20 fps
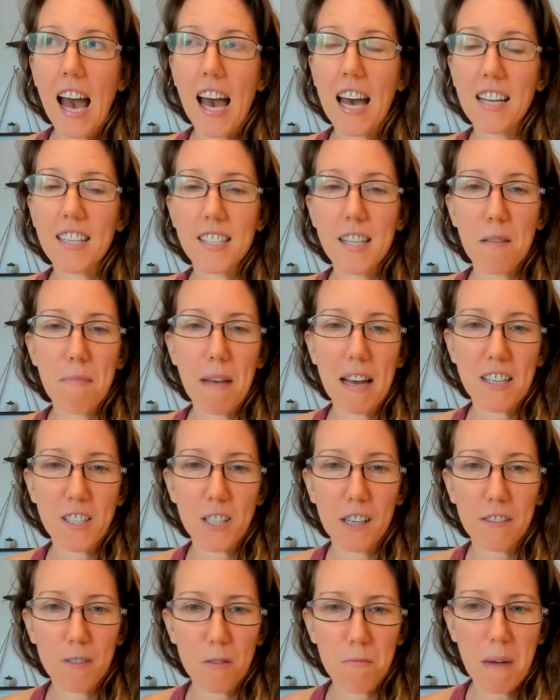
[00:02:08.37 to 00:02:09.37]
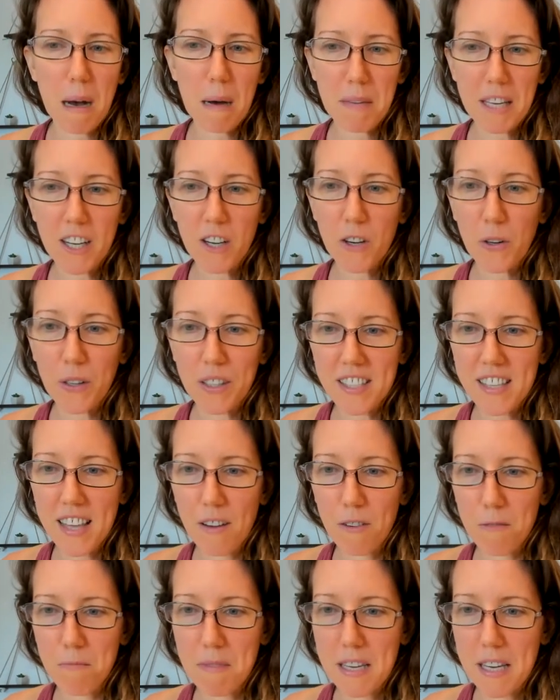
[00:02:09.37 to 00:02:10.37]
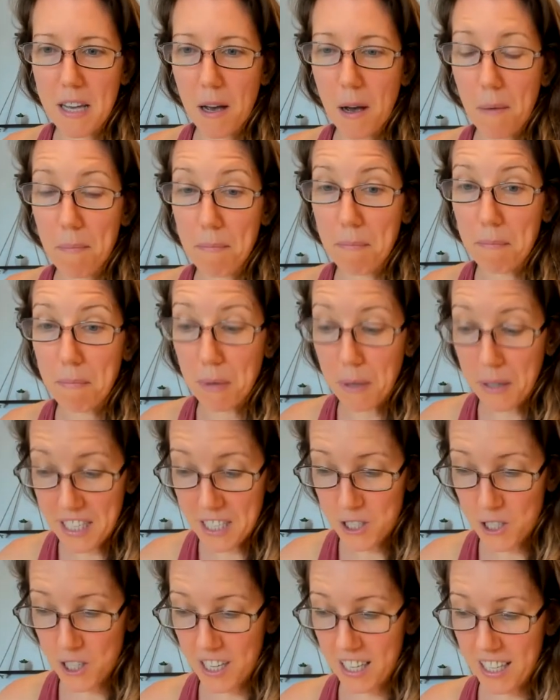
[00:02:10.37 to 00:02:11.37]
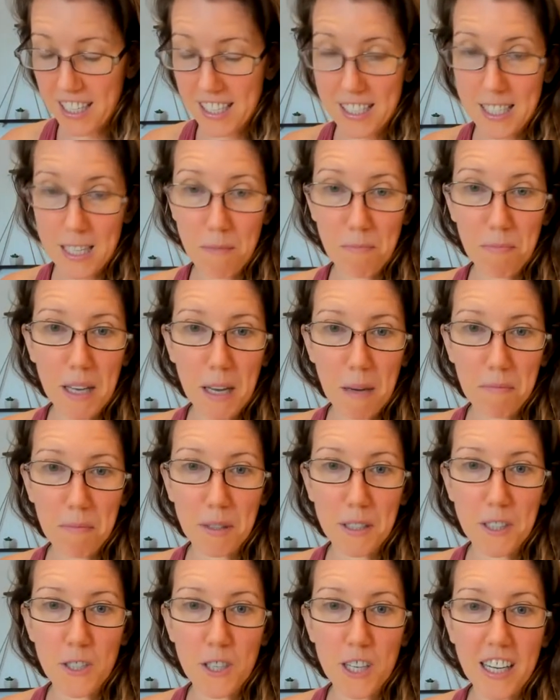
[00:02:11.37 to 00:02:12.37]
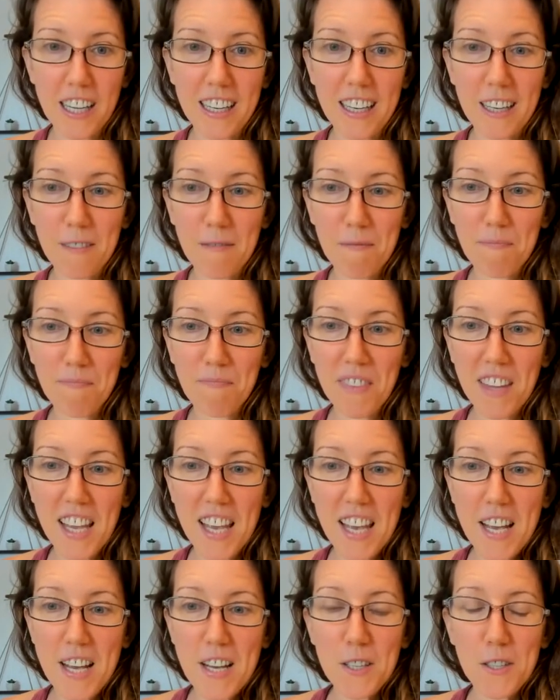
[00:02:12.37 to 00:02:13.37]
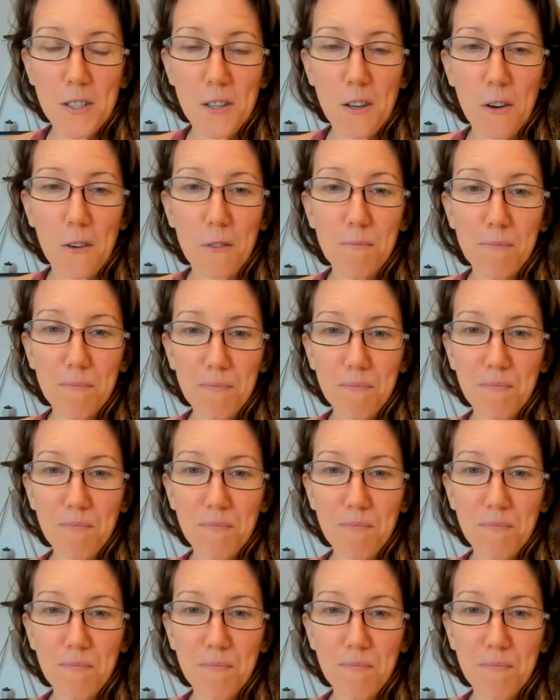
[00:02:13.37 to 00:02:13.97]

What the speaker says: and the Magic of Umami course, that would be appreciated, deeply appreciated. So